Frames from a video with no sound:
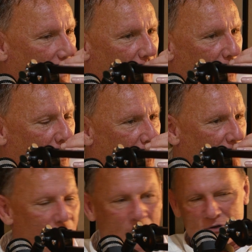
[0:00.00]

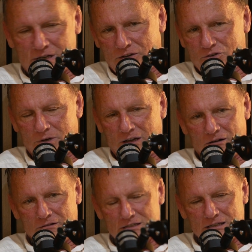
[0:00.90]
I remember saying to somebody
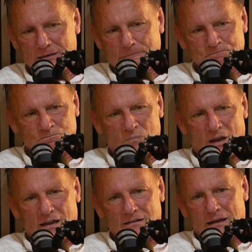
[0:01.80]
there recently,
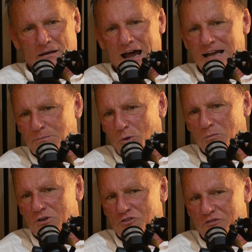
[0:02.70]
the last
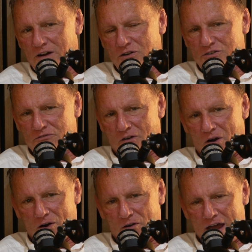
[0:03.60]
published figures
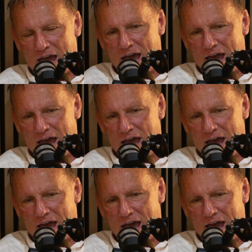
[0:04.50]
for